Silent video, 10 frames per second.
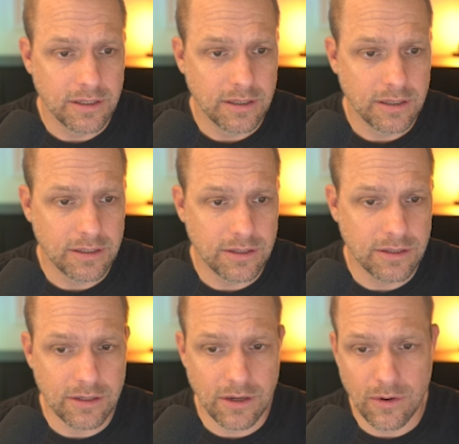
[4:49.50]

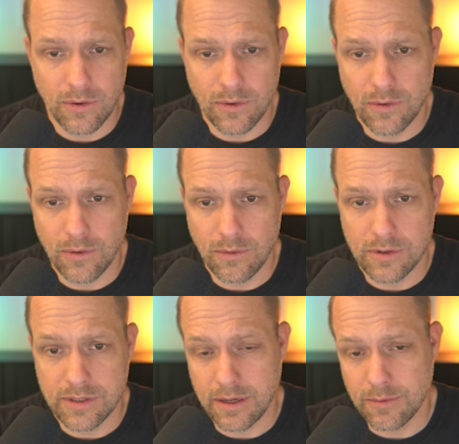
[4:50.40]
So
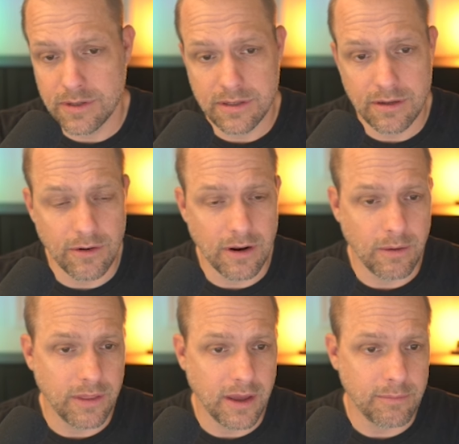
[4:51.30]
we'll see what's going on
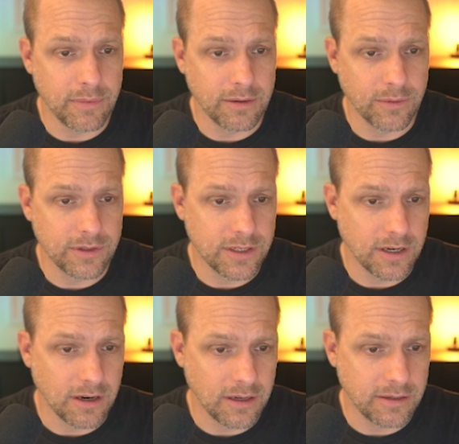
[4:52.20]
with that, but we'll just
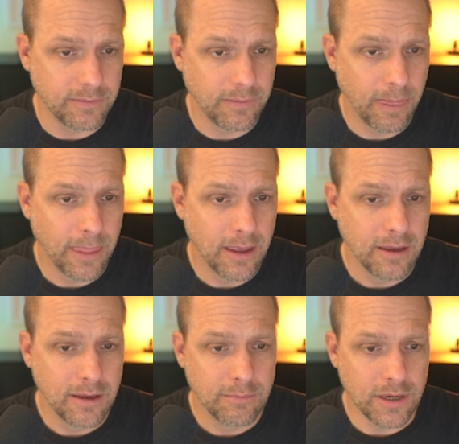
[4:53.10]
turn it on.
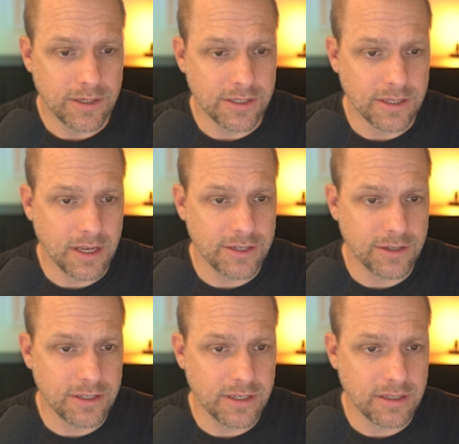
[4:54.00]
Budget
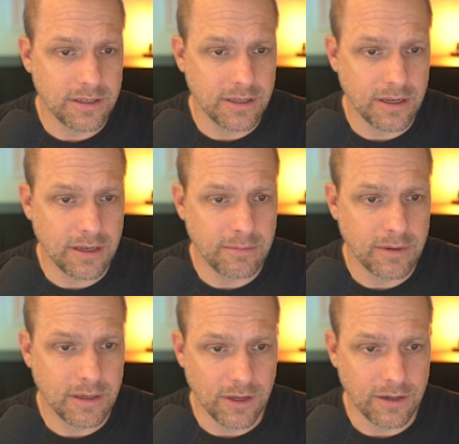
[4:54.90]
schedule is still the
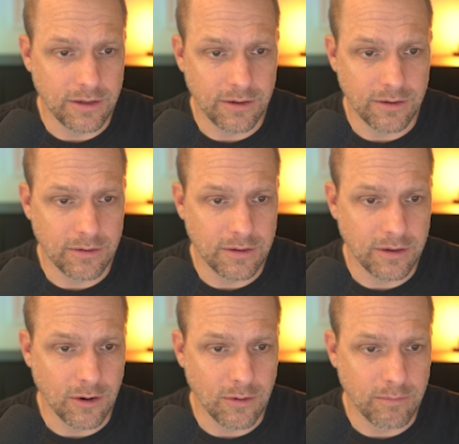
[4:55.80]
same. You can do,
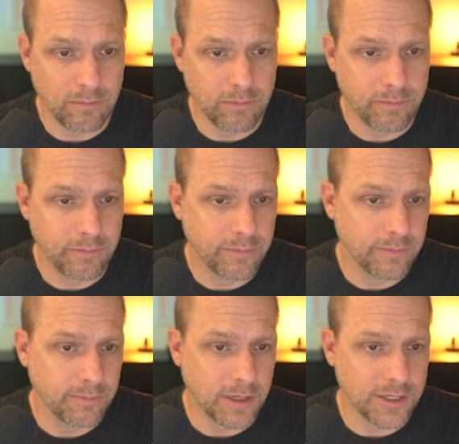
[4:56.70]

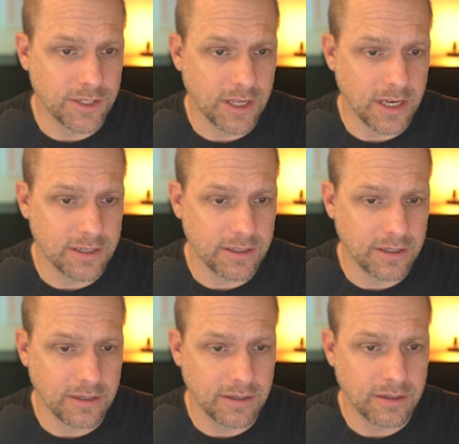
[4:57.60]
budget
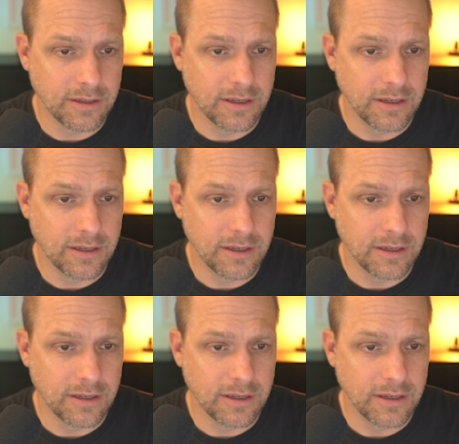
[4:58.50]
scheduling.